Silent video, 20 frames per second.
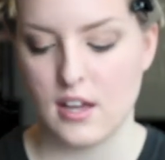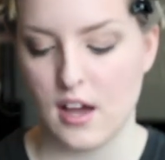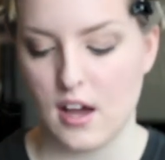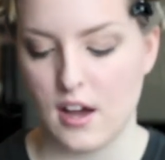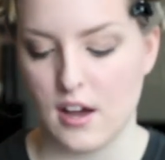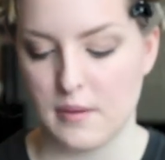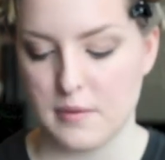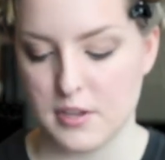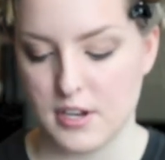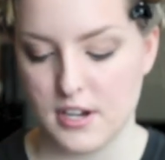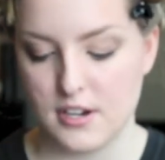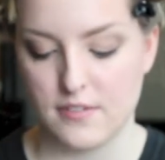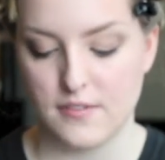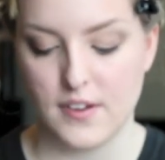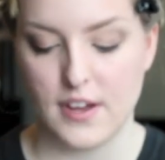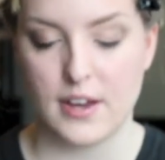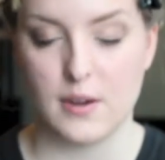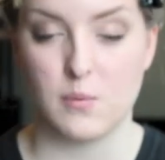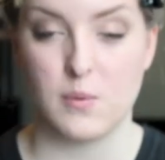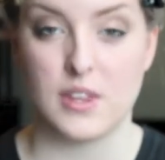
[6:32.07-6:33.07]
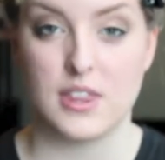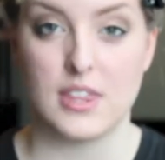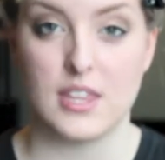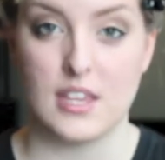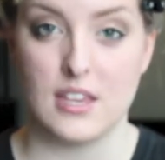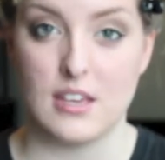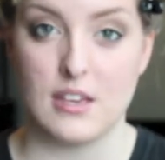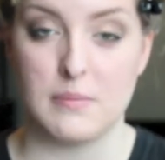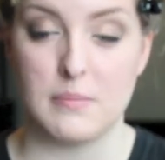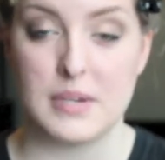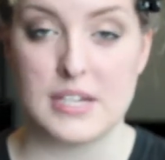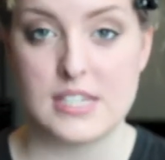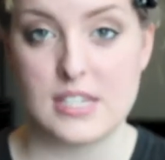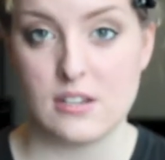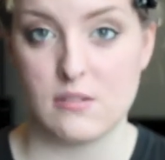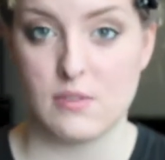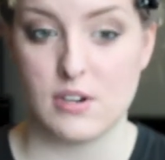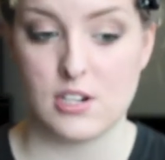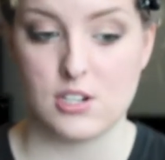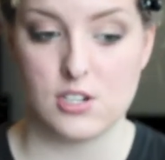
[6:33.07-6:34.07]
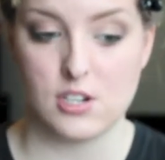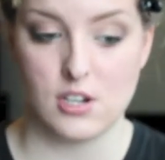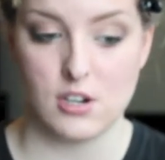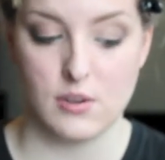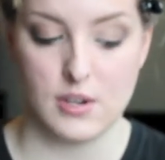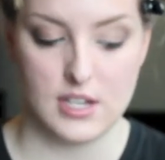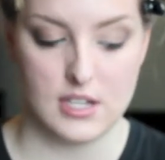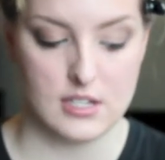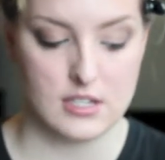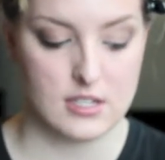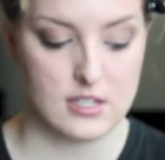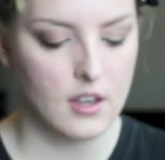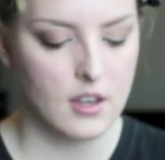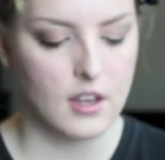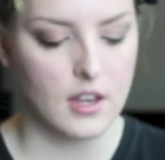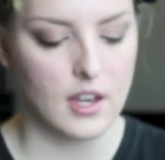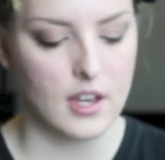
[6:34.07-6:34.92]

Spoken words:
You need to find what the mixing ratio is.